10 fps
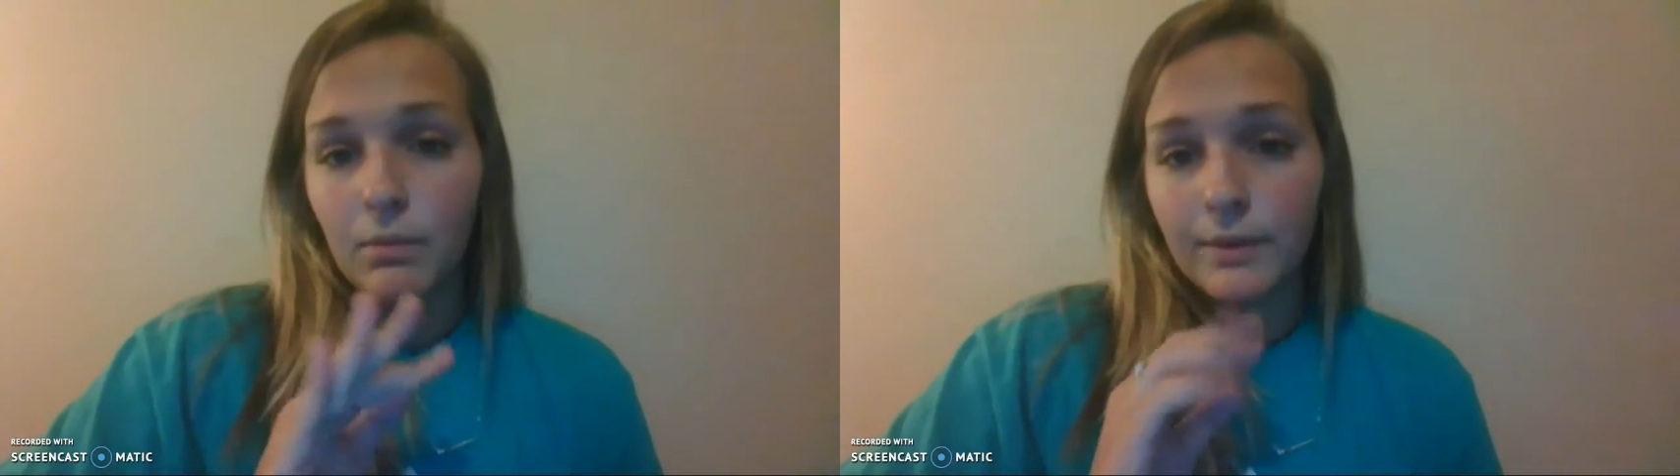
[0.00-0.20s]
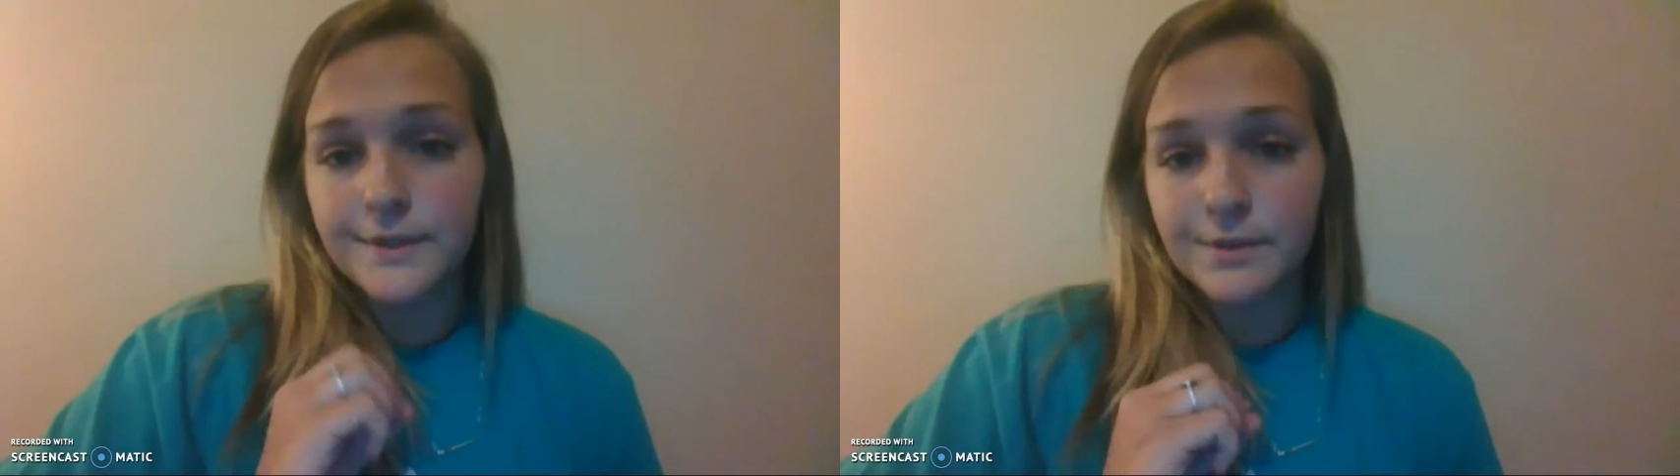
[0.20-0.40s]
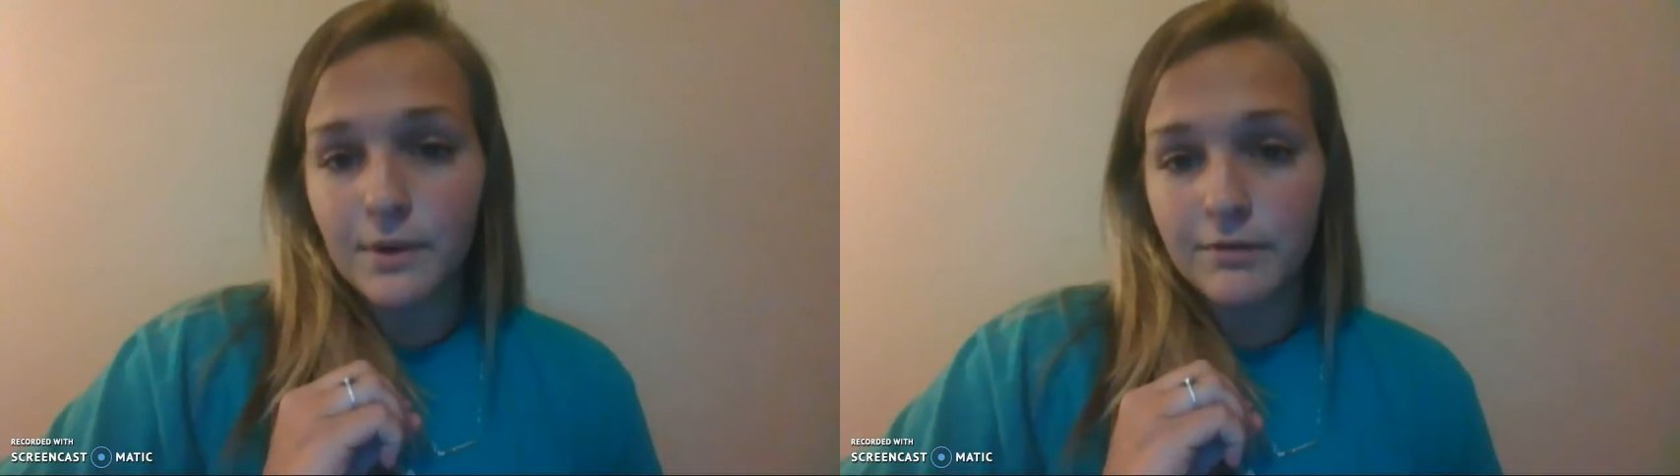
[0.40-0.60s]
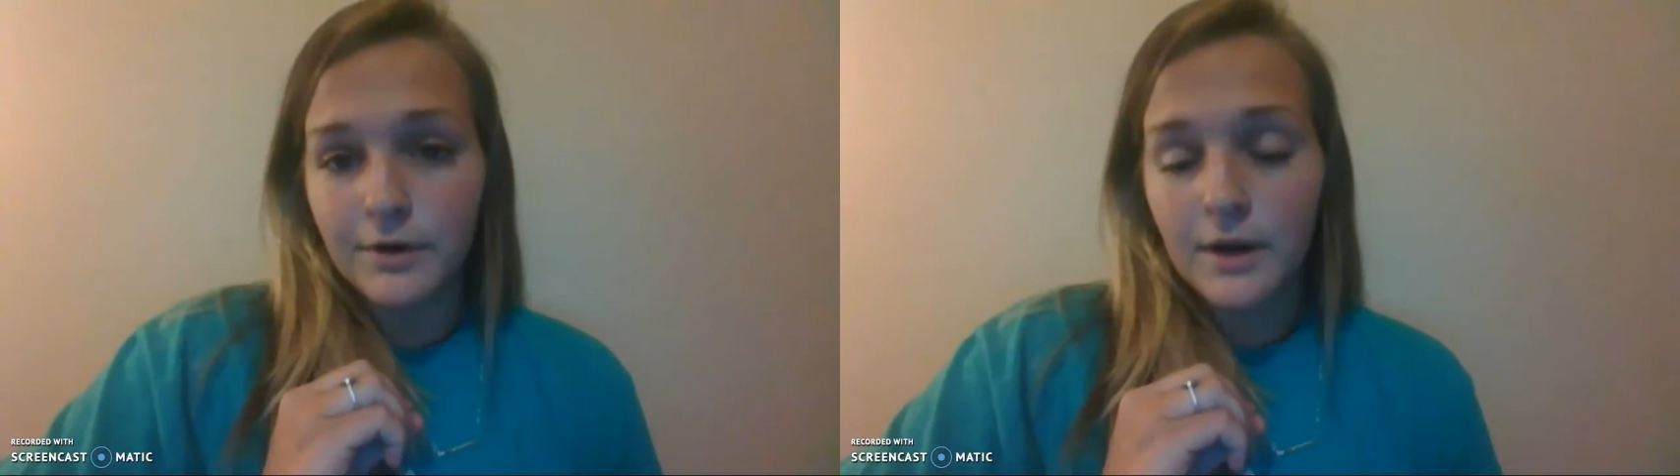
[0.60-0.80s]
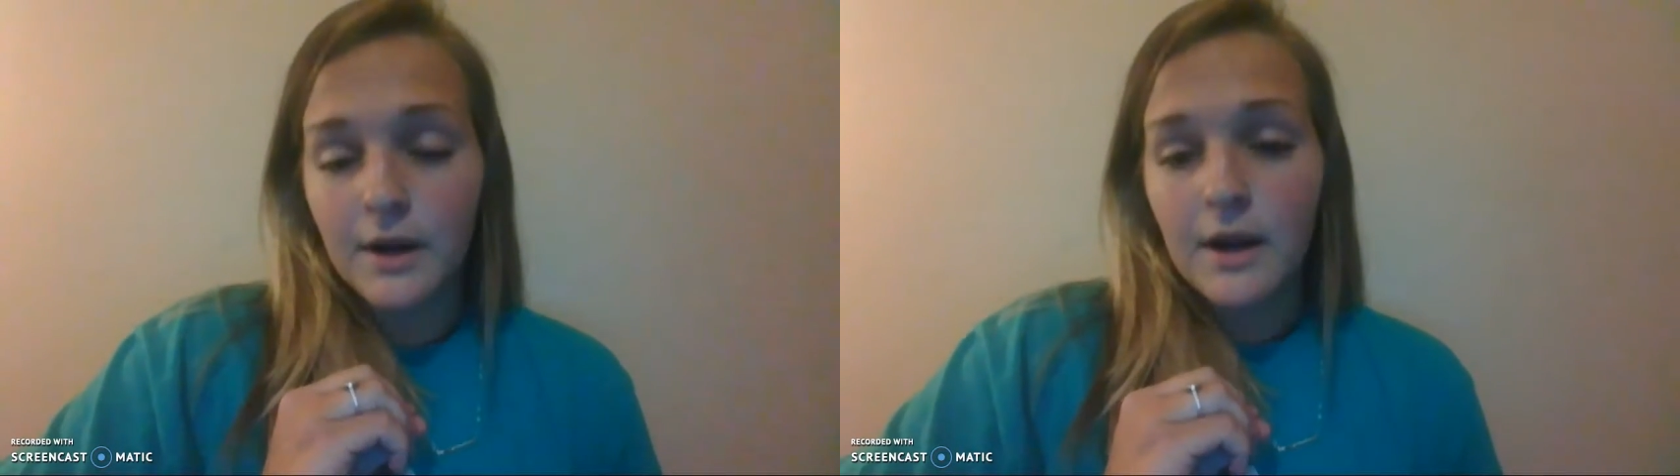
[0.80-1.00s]

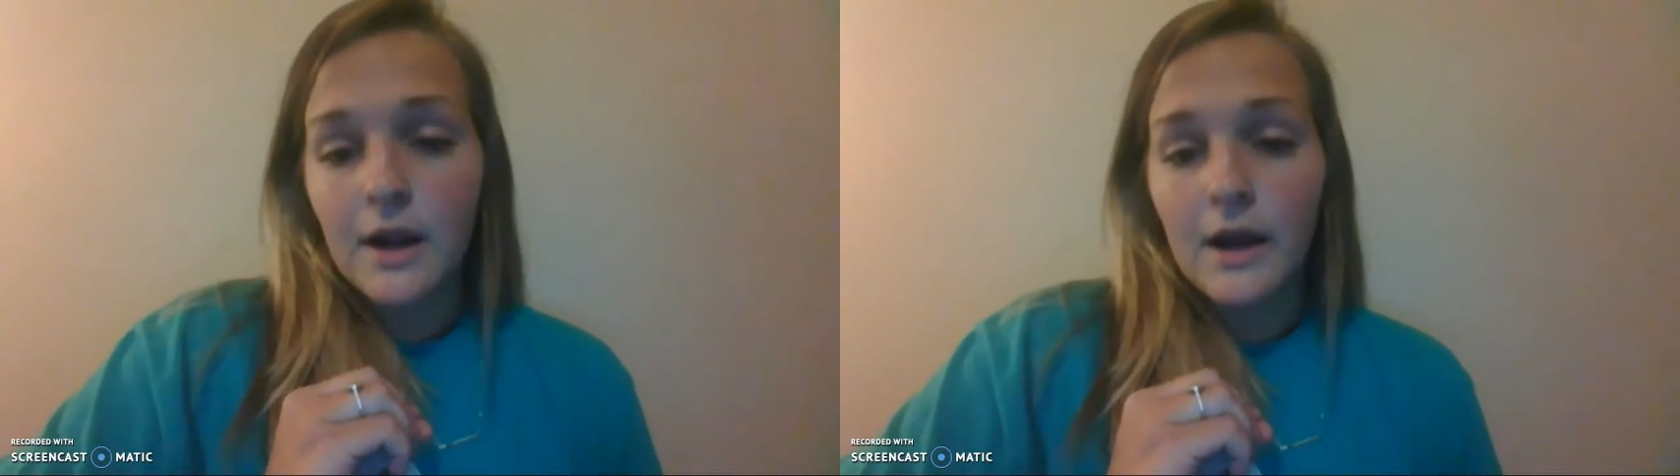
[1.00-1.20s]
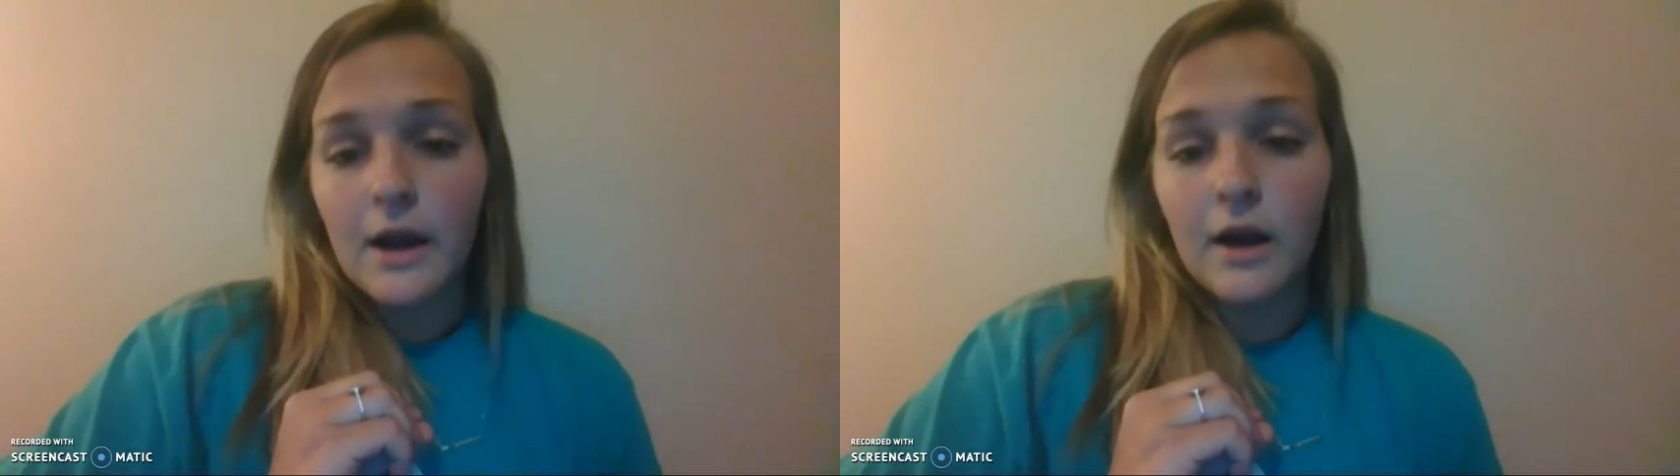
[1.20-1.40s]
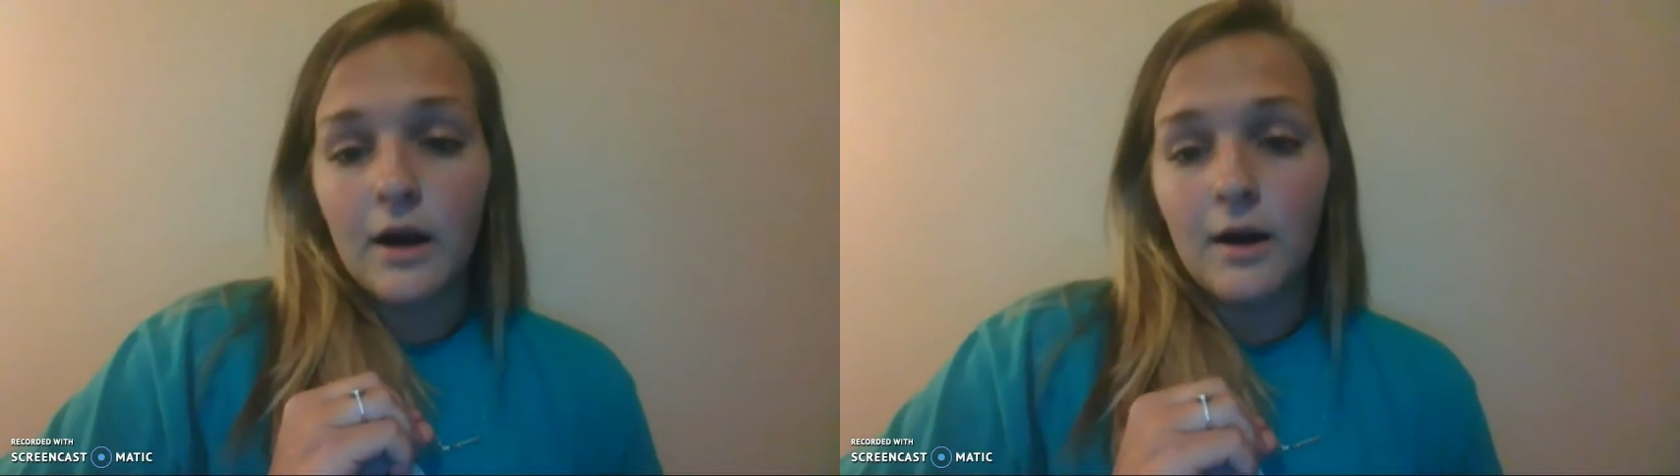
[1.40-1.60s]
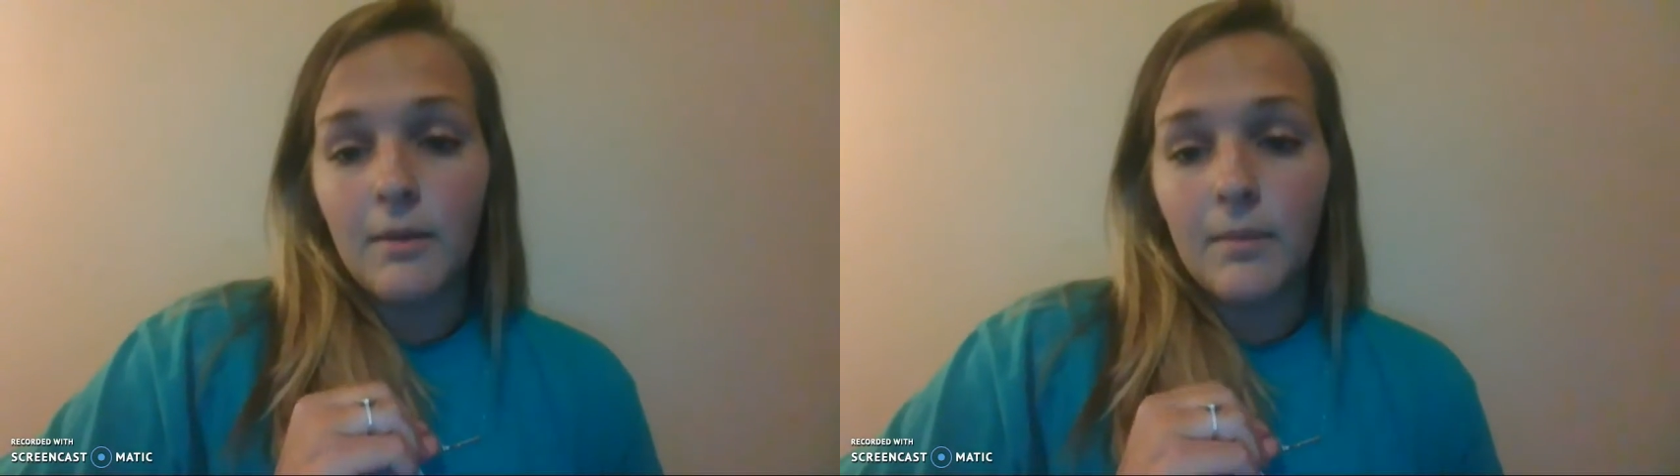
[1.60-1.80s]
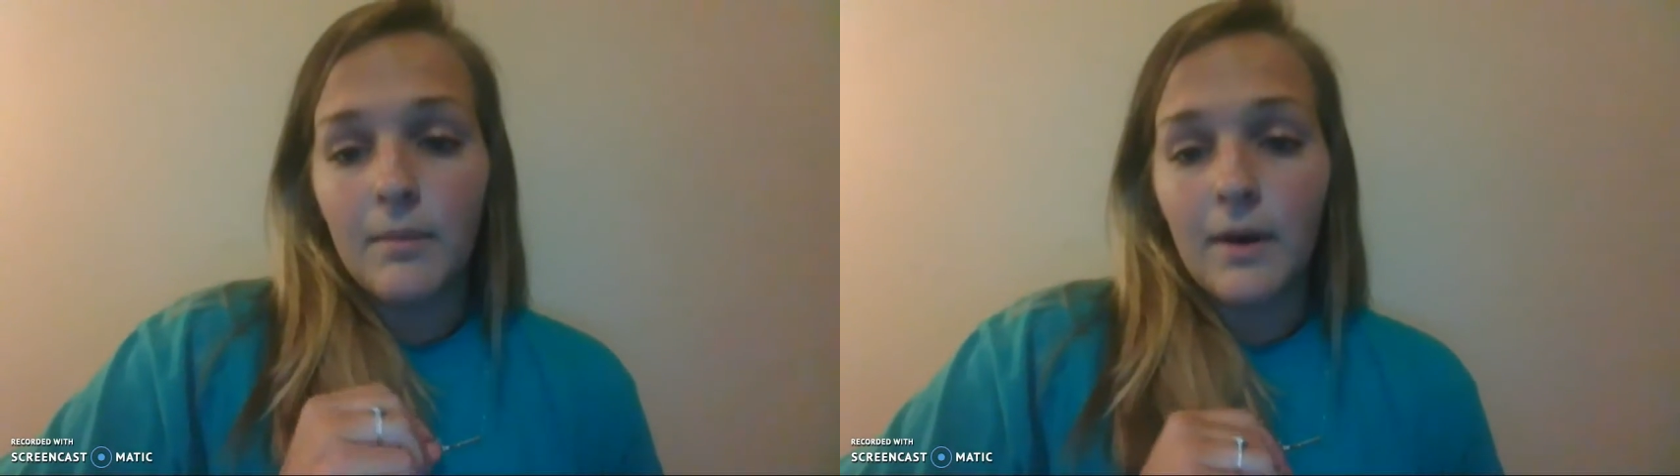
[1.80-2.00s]
whatsoever.
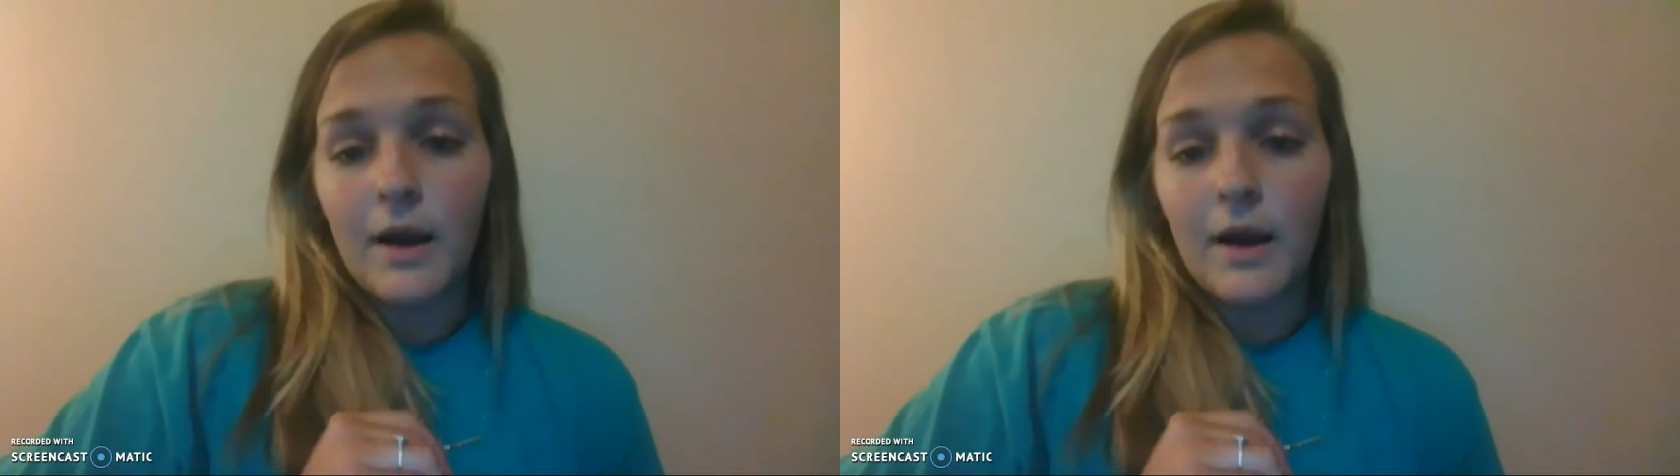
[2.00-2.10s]
Um,